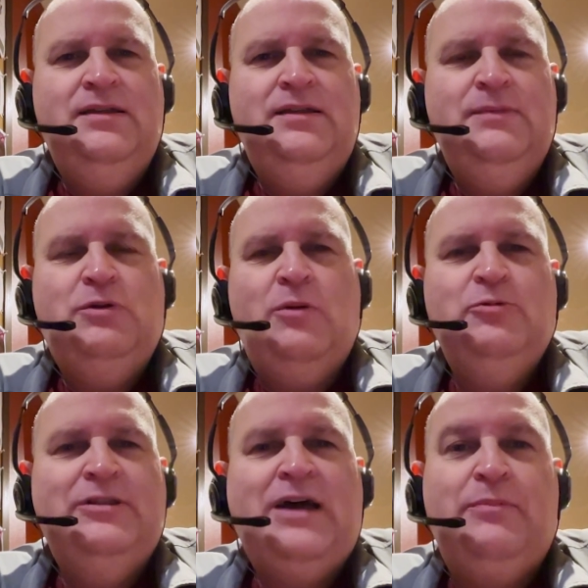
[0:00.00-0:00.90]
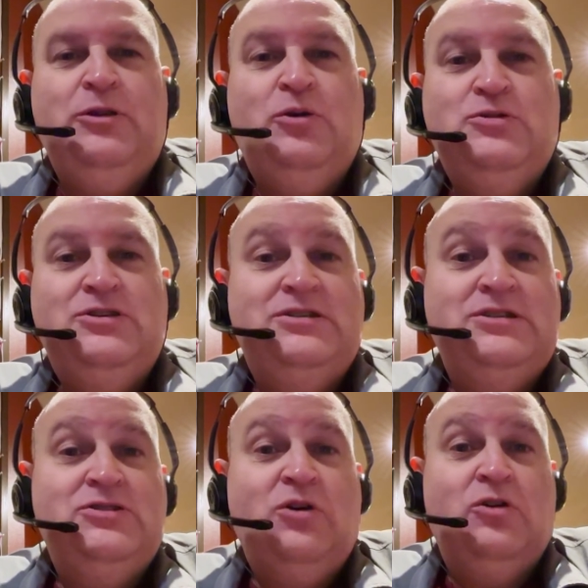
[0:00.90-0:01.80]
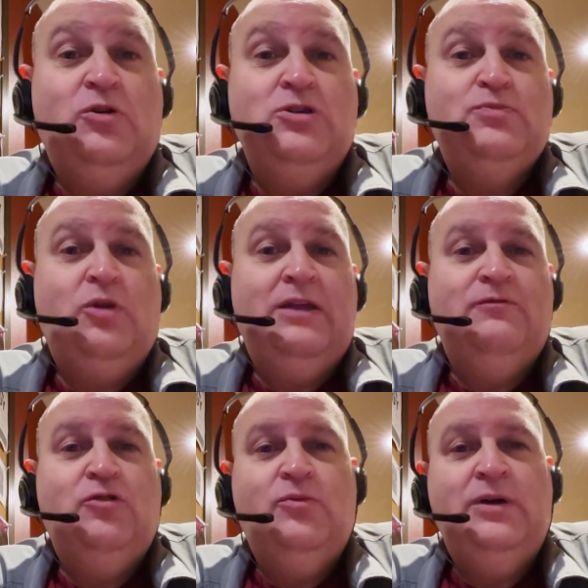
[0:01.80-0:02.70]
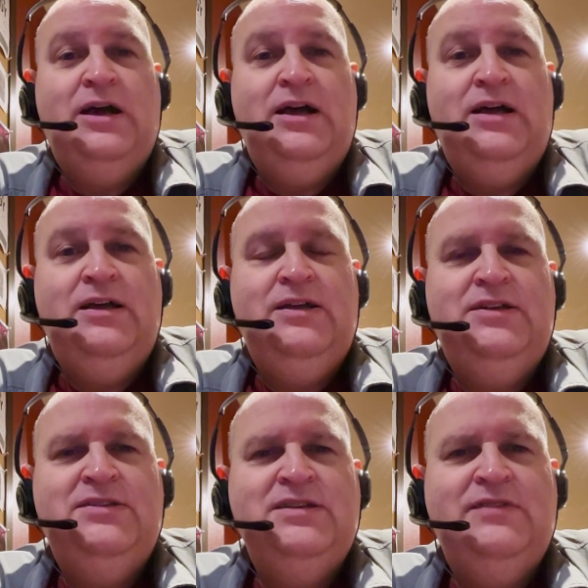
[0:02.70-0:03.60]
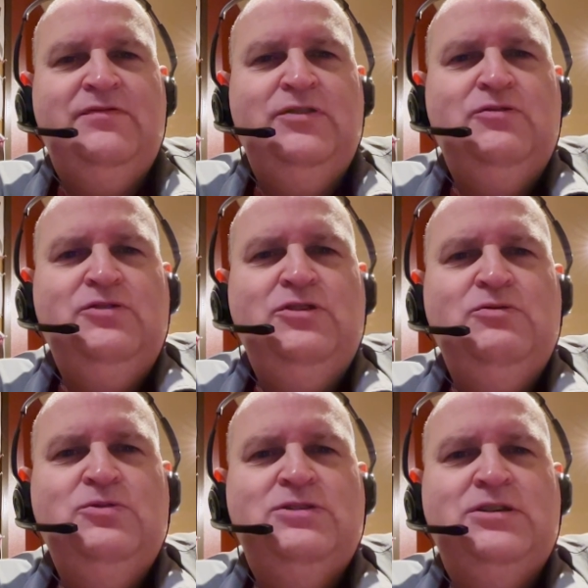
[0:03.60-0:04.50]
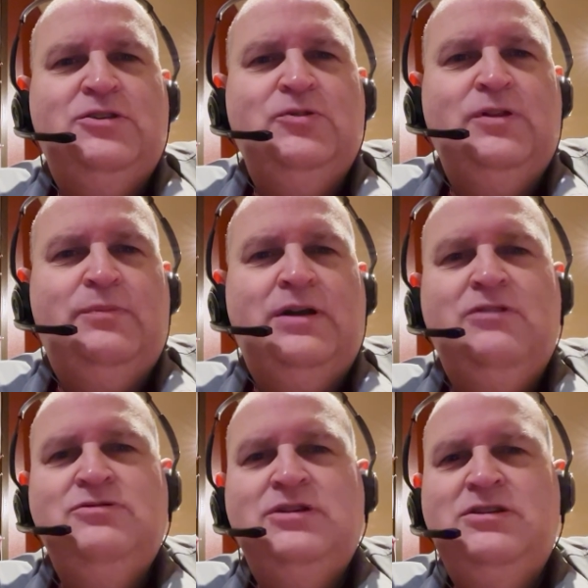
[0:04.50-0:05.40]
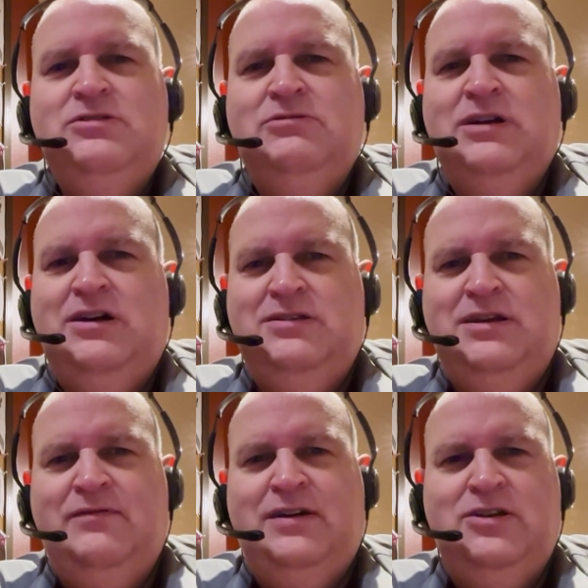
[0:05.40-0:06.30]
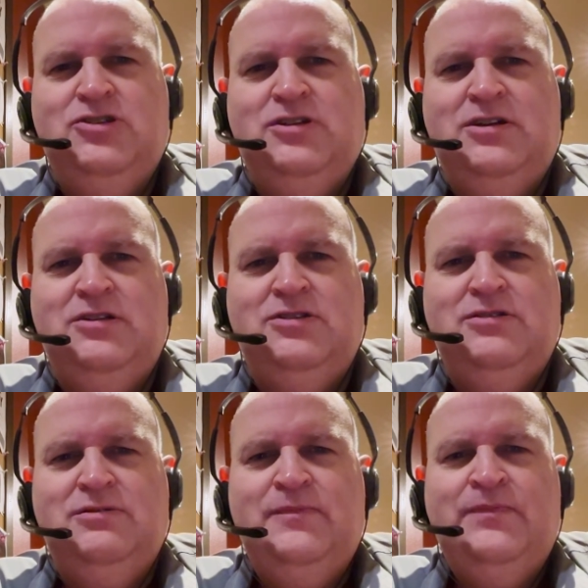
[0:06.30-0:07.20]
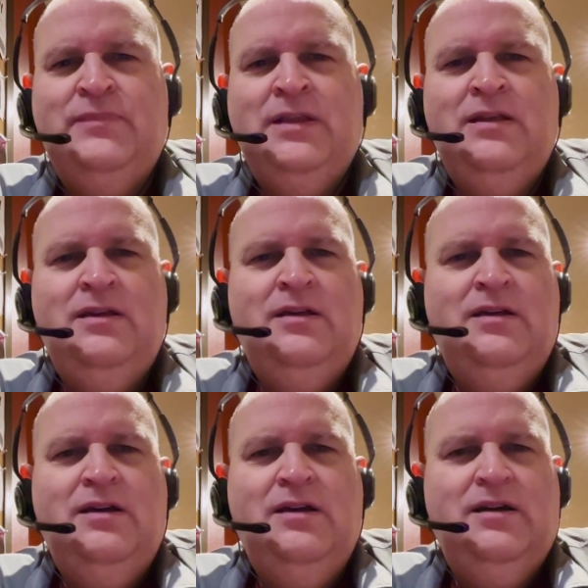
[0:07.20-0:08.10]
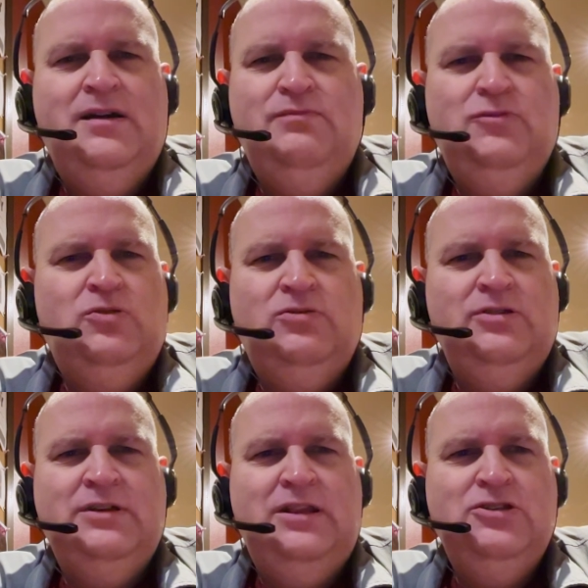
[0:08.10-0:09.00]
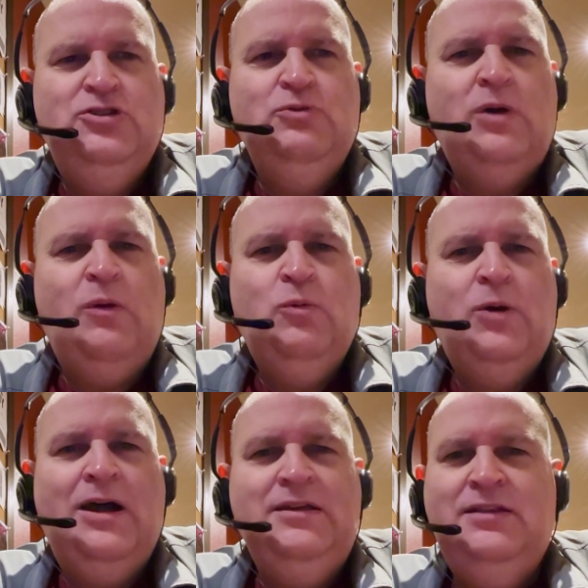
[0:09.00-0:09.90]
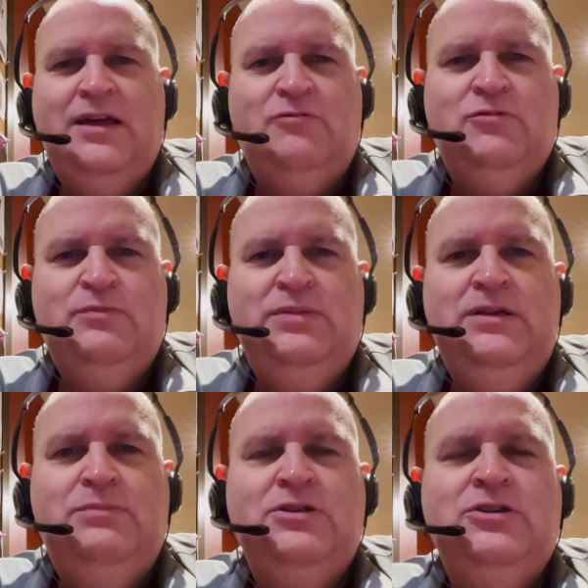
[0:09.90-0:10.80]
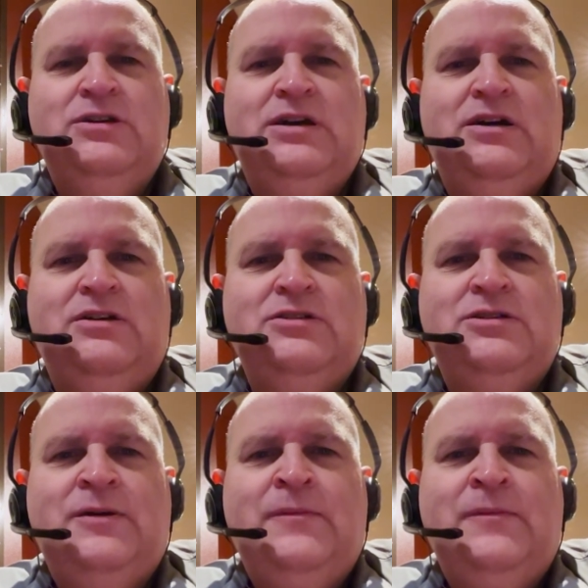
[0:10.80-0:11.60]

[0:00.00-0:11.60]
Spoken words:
The problem with Apple Notes is it's not cross-platform, and if you use it through the browser, you can't have hashtags. I'm not altogether sure why that would be, but you can't.